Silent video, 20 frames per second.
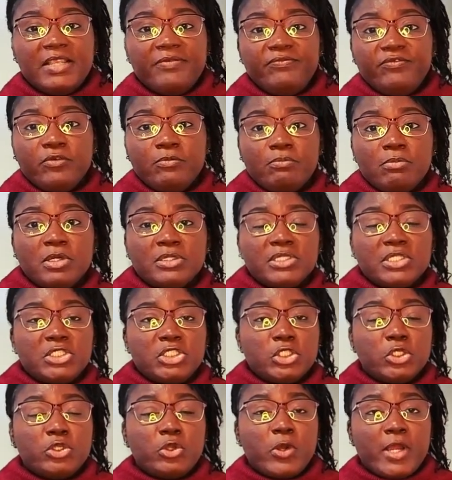If you must
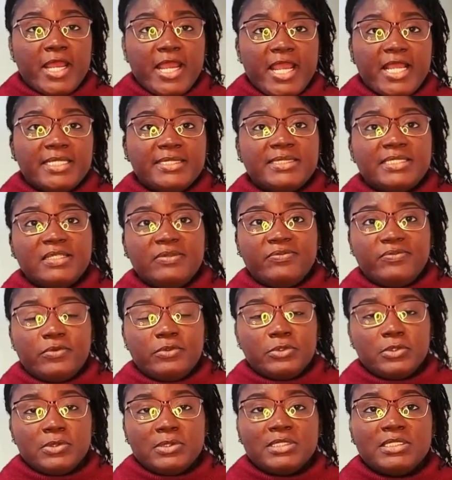show your hands in
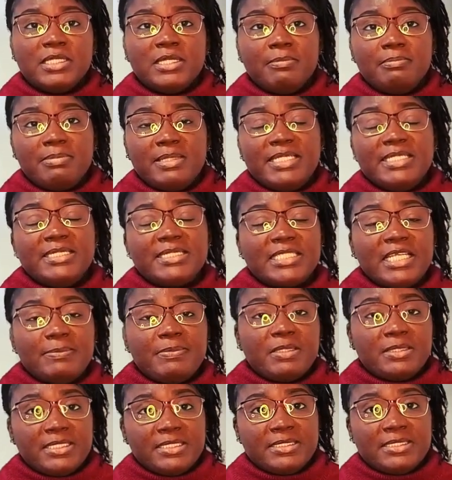photos, please
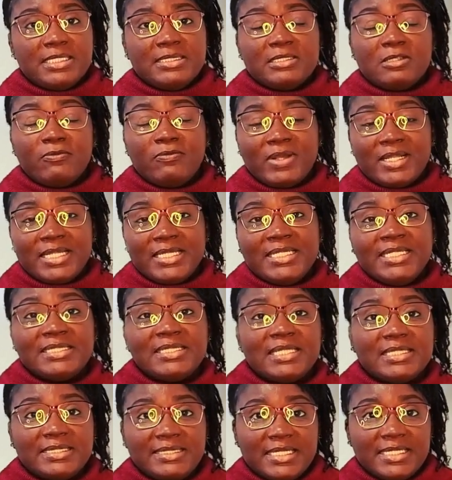keep a distance of at
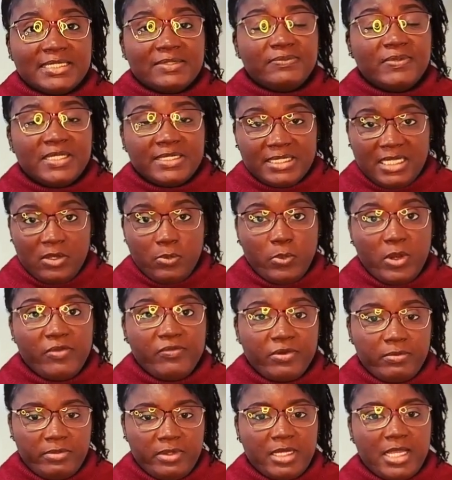least six feet away
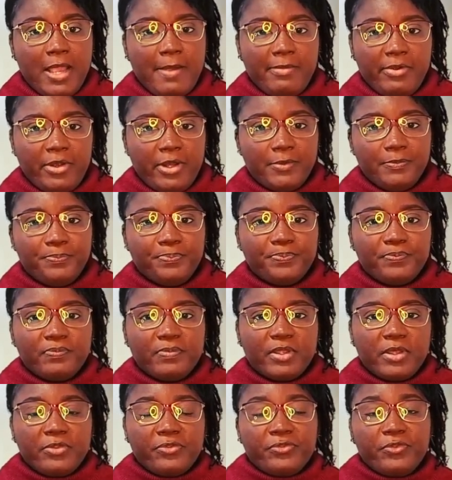from the camera.
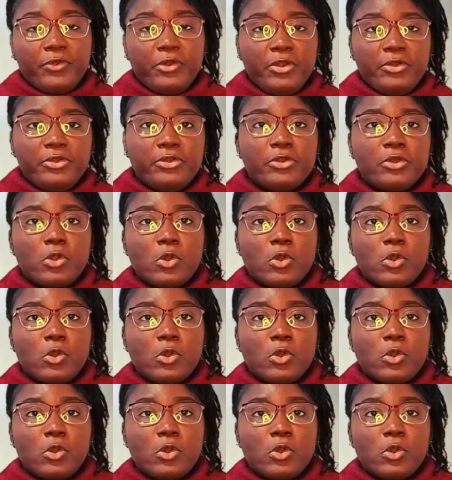Third,